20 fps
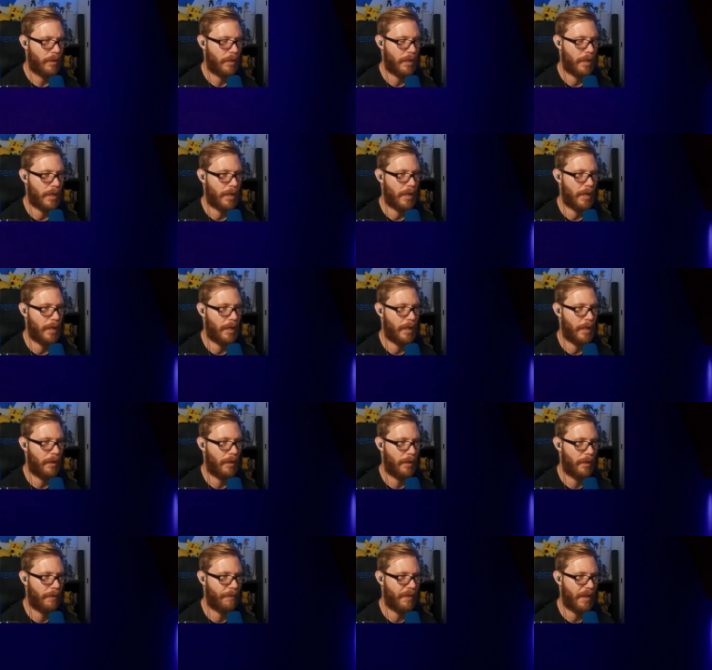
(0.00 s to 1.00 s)
I
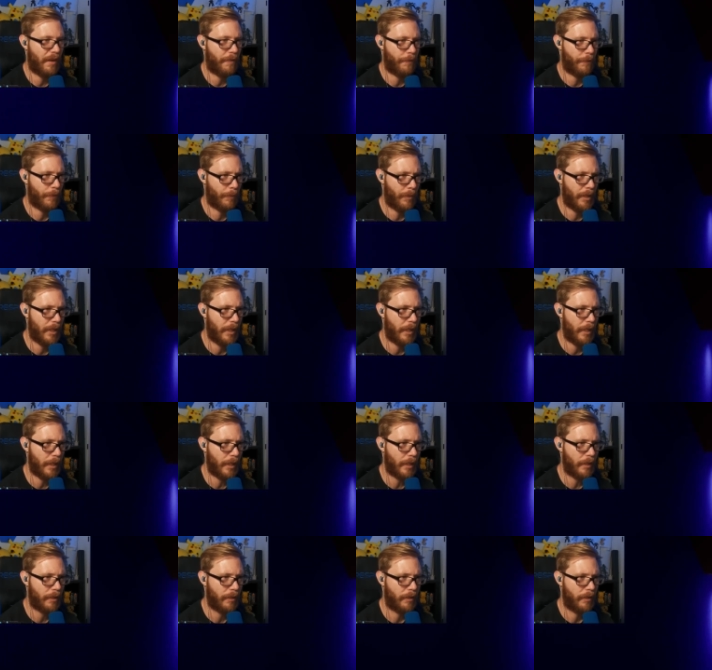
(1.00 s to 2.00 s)
love that for
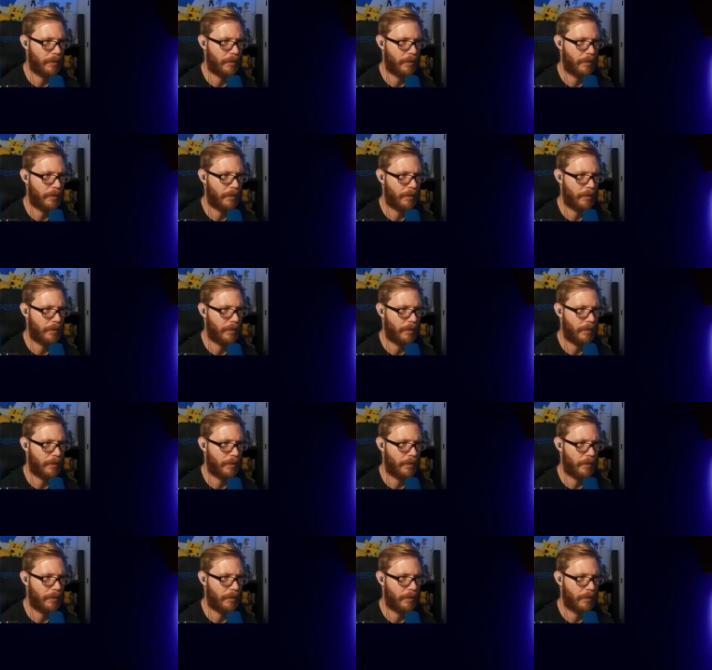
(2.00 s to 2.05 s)
me.